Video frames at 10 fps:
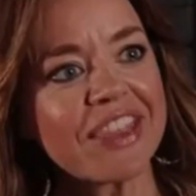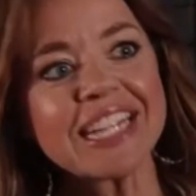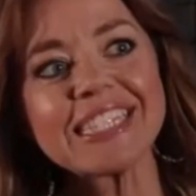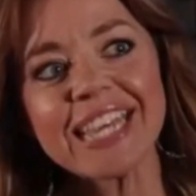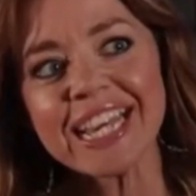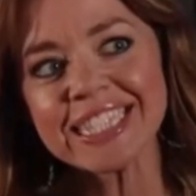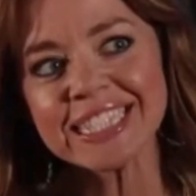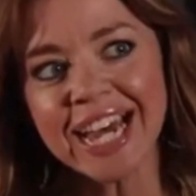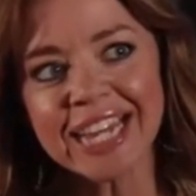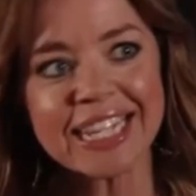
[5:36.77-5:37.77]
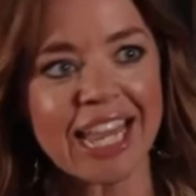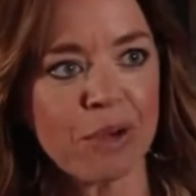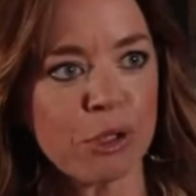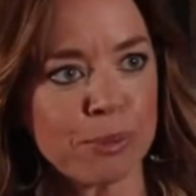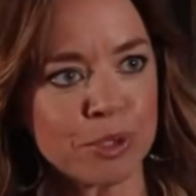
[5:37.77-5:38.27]
that's exactly how
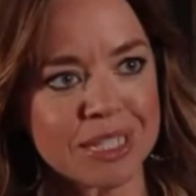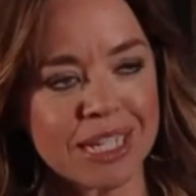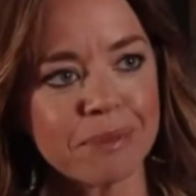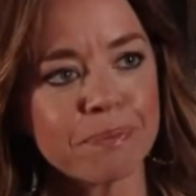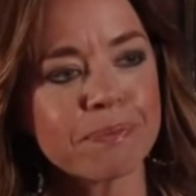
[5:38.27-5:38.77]
you put it.